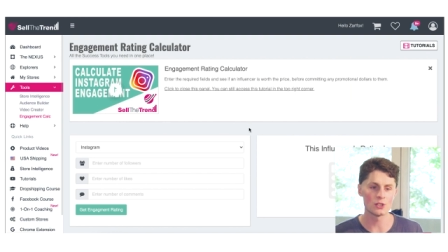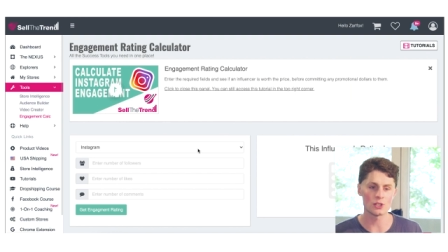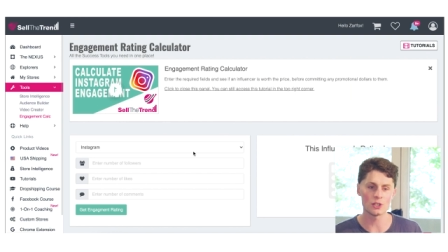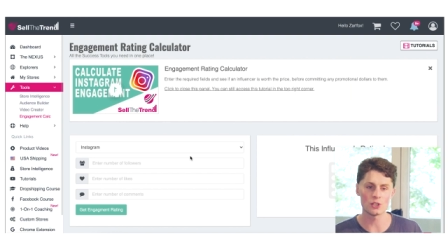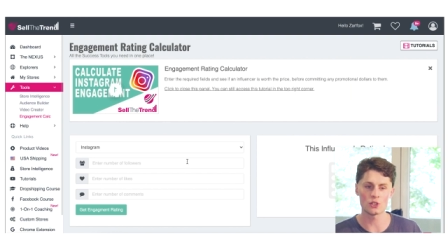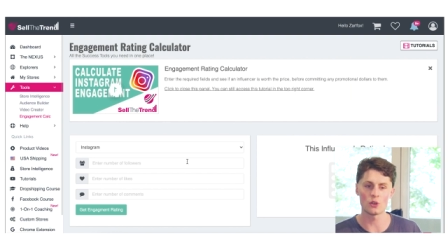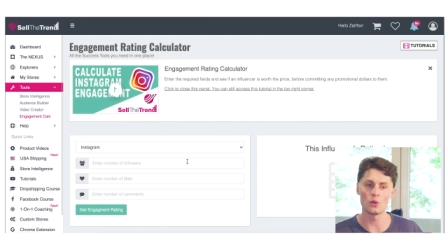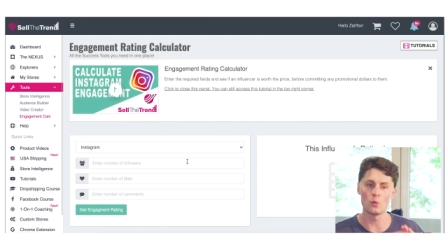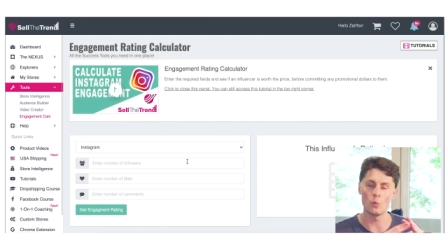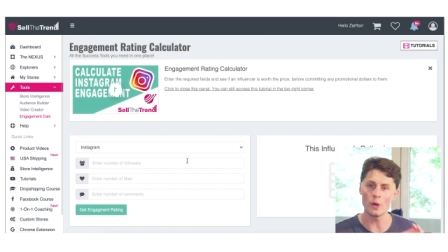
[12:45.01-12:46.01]
just gonna show
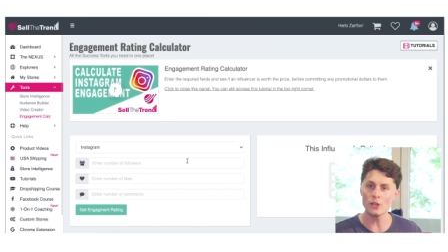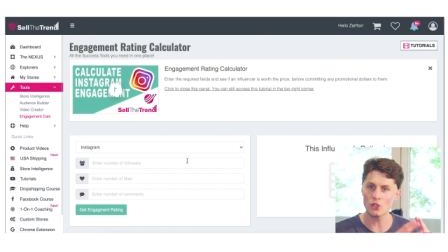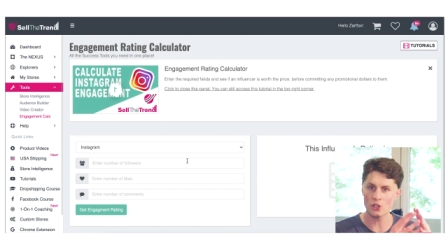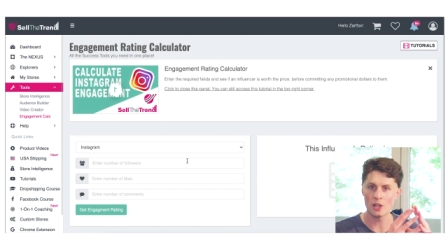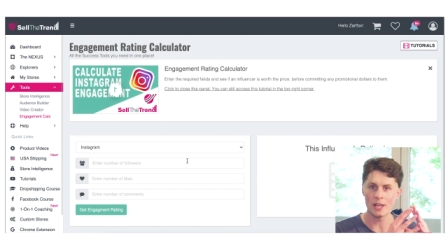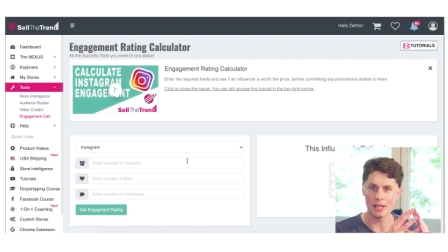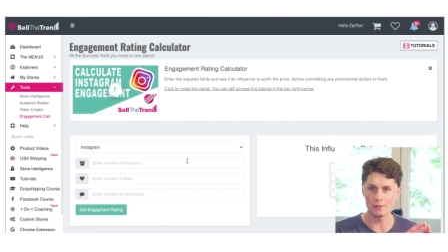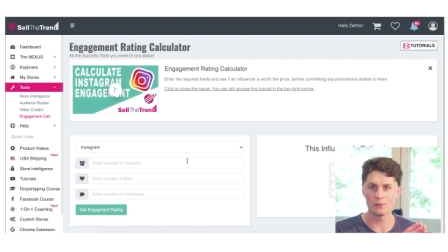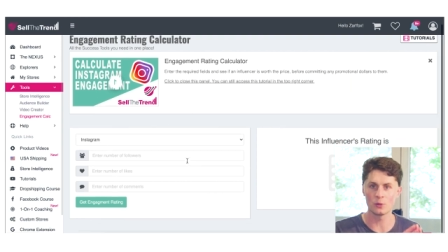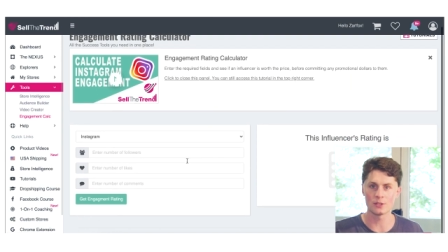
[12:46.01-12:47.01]
you which
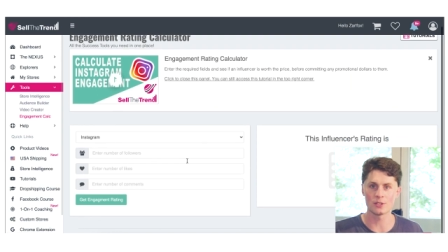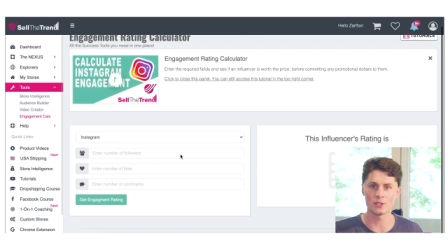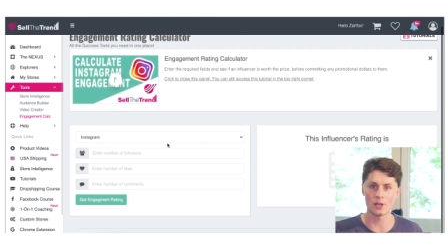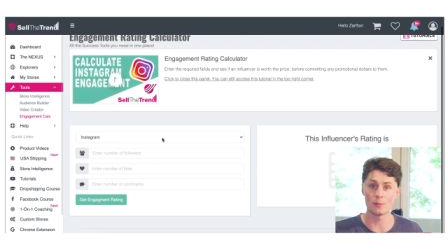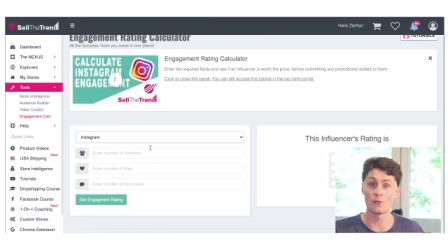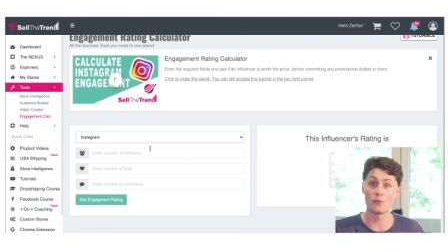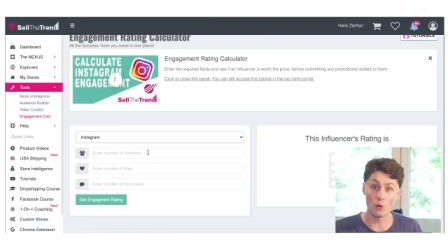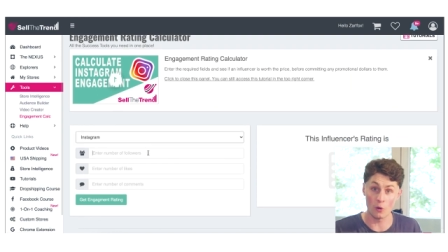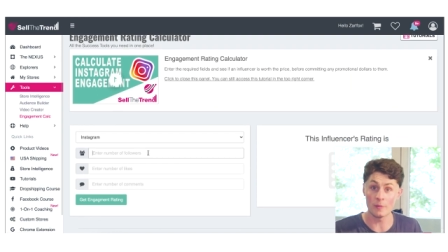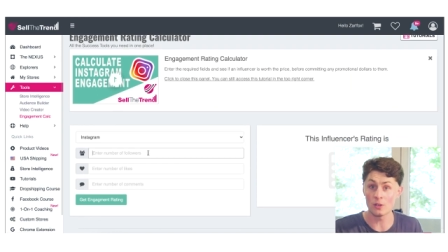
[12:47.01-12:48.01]
influencers are
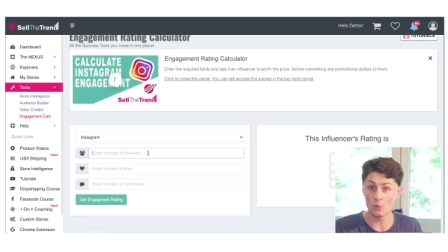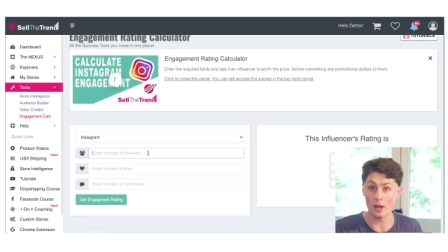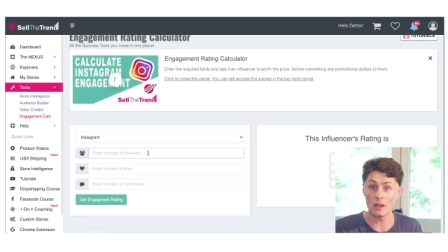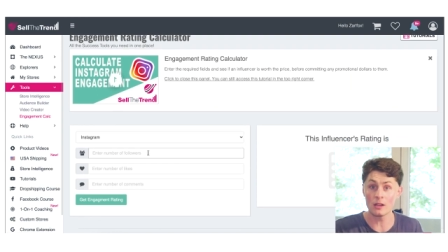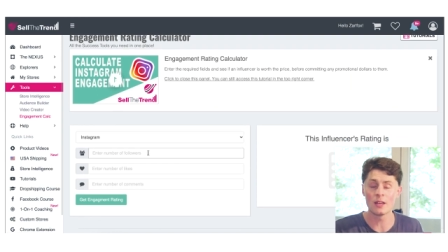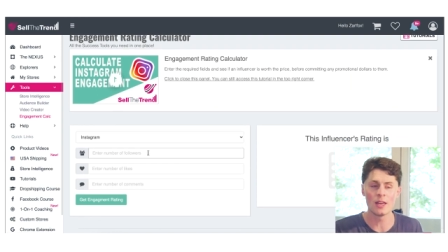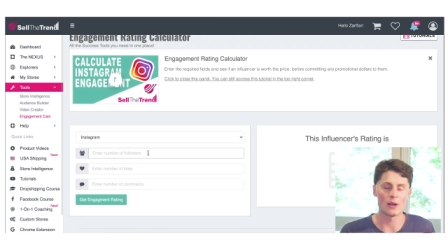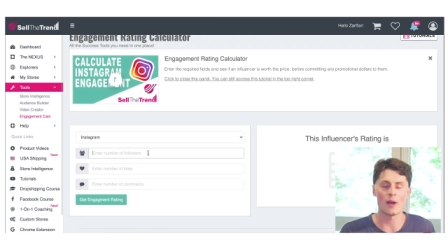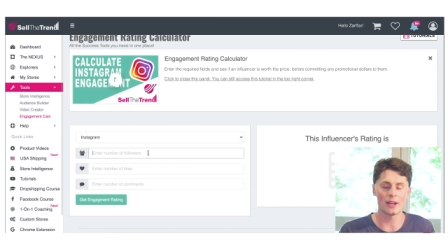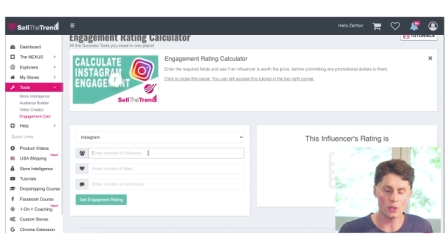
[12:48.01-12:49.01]
performing well.
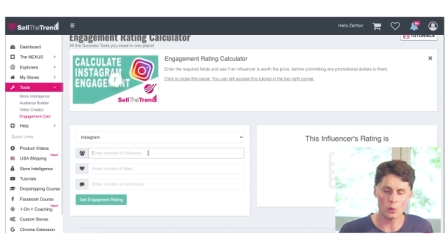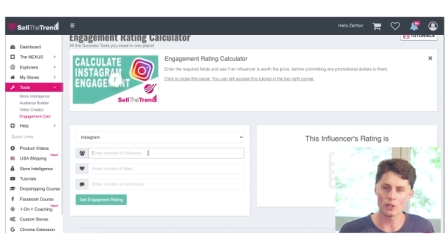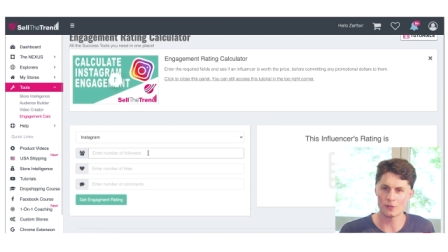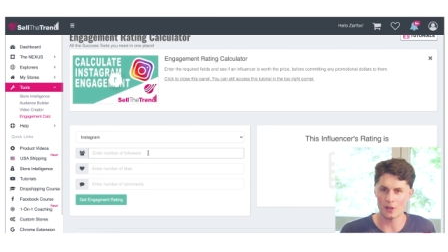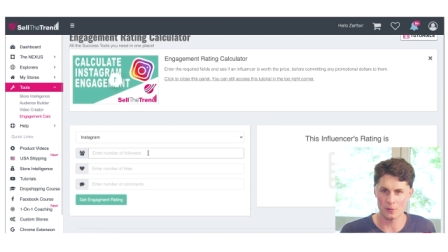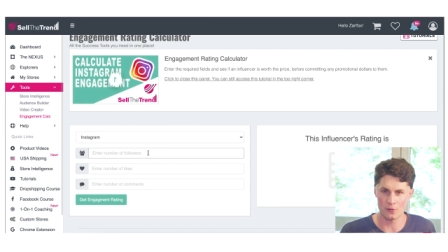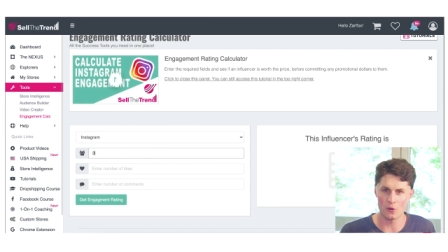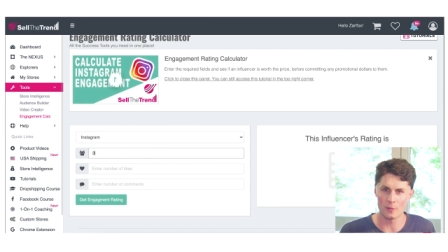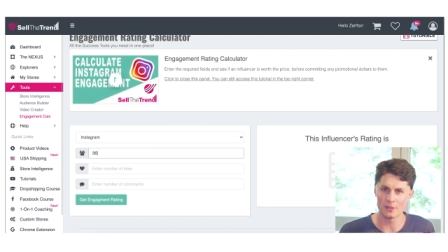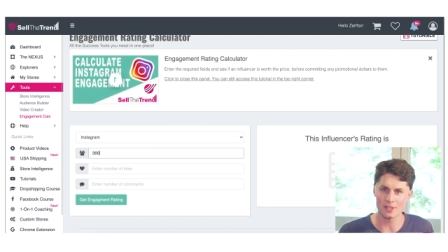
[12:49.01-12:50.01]
Now, how do you quantify
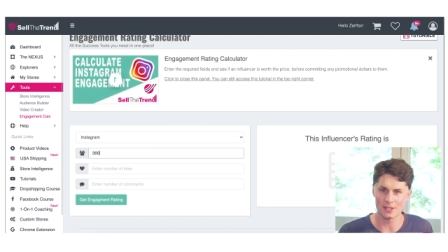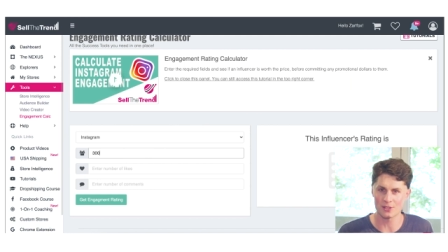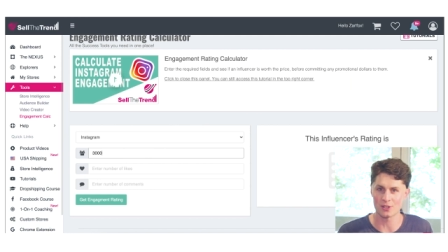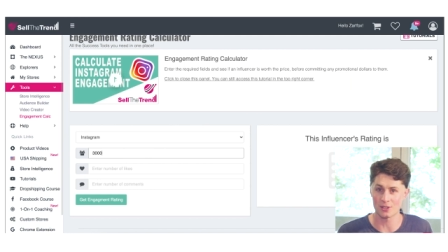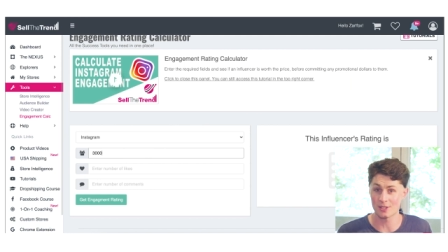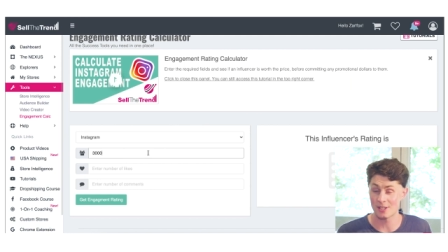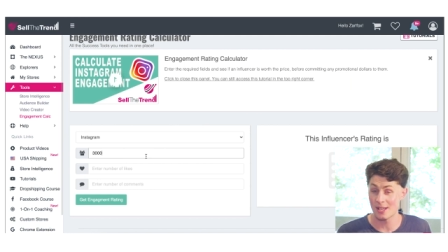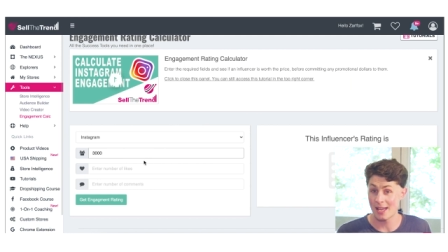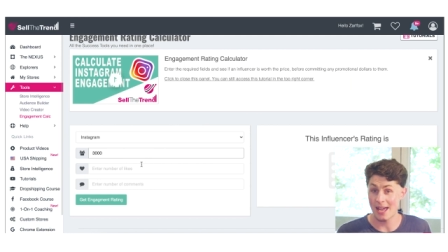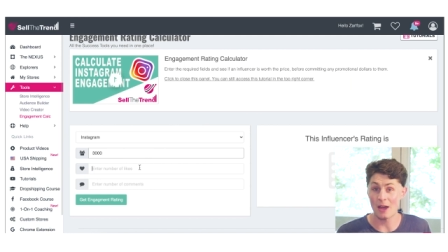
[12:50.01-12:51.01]
performance? It's just
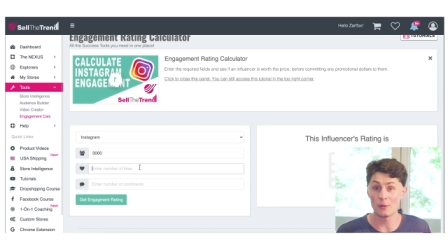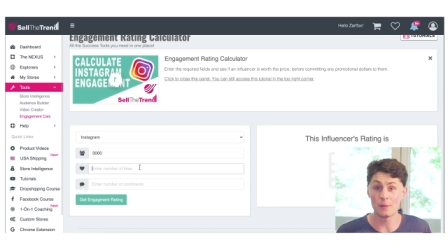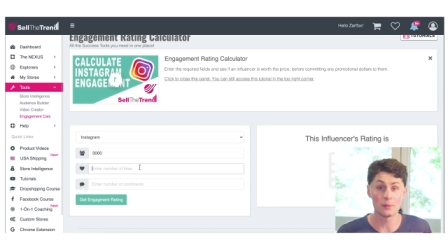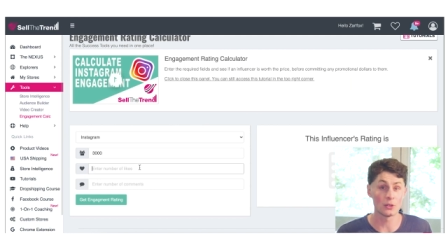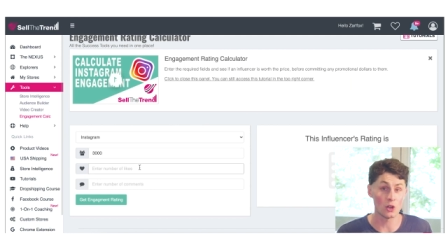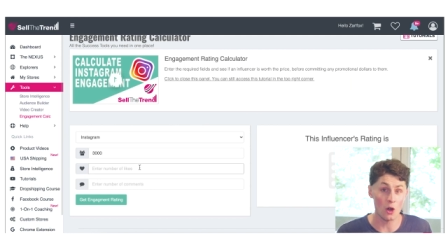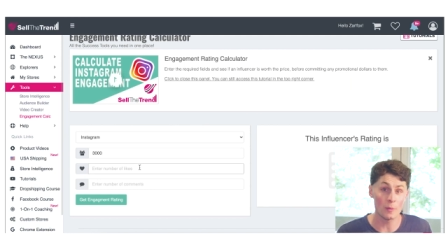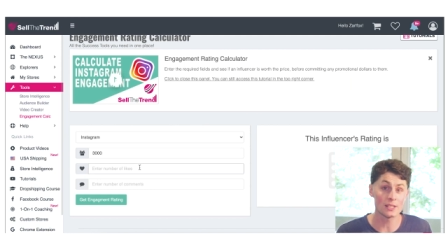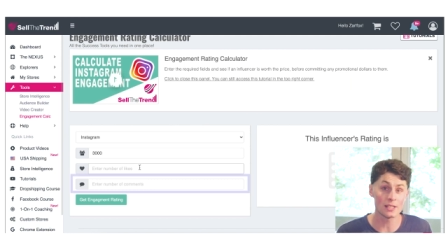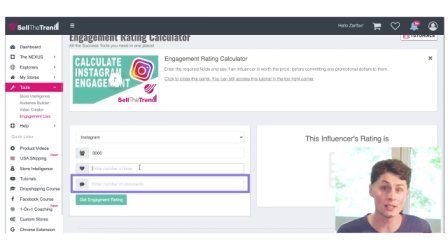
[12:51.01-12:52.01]
how many people are
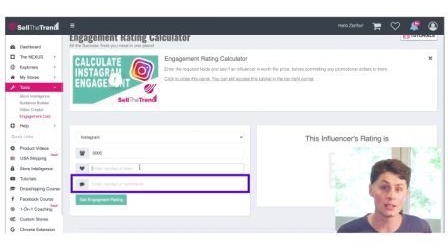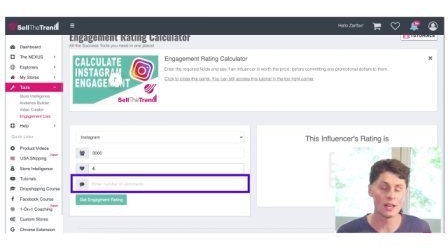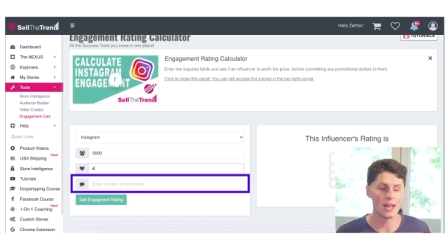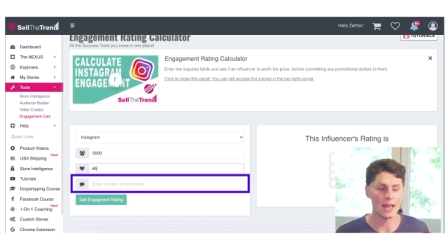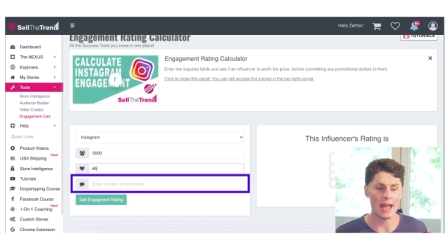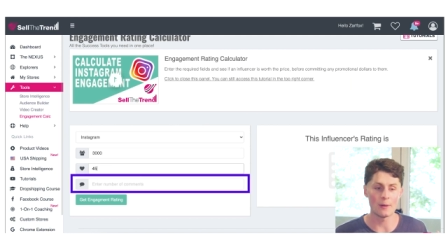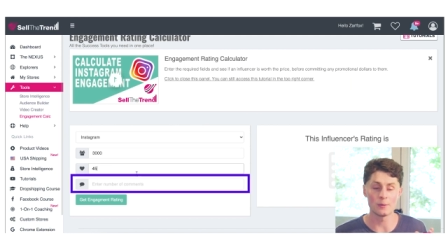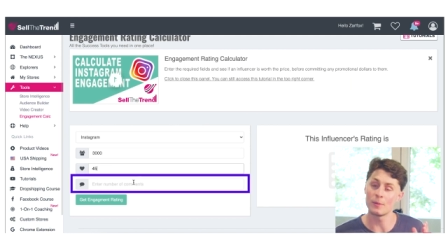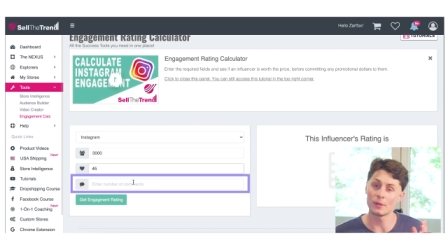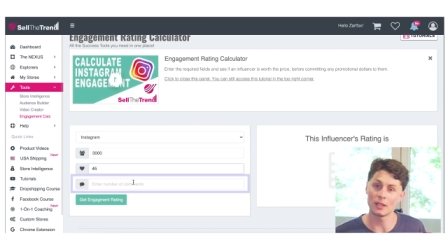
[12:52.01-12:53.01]
commenting, how
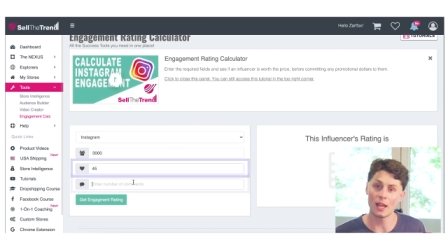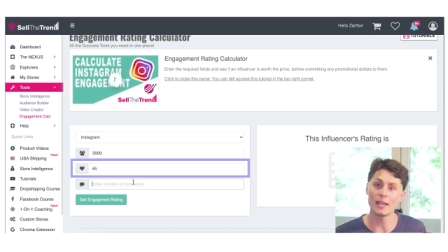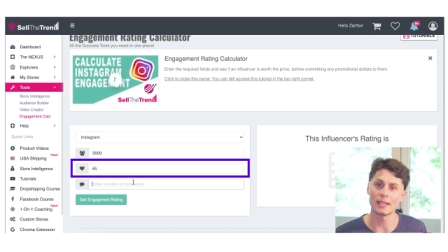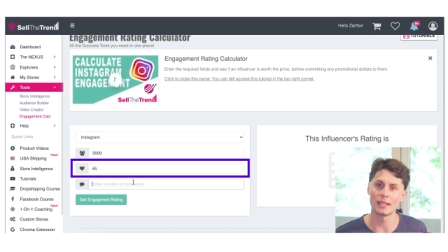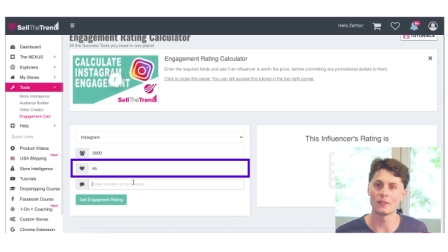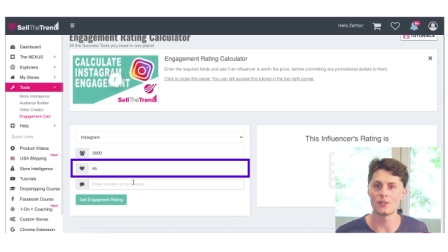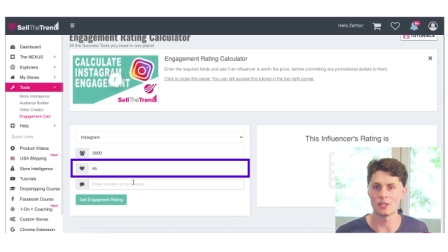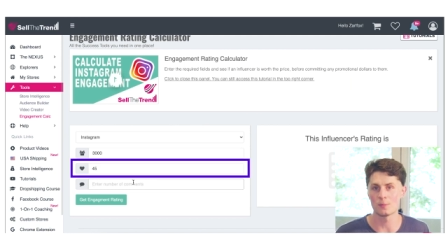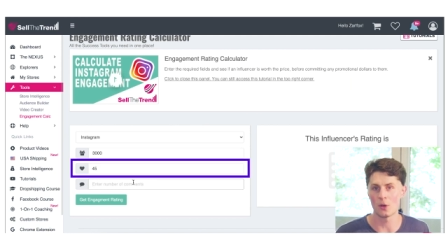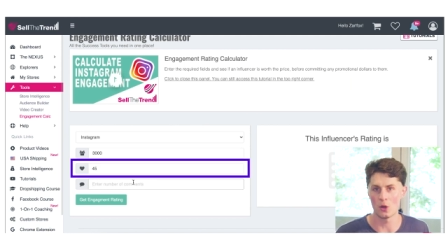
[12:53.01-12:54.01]
many people are liking these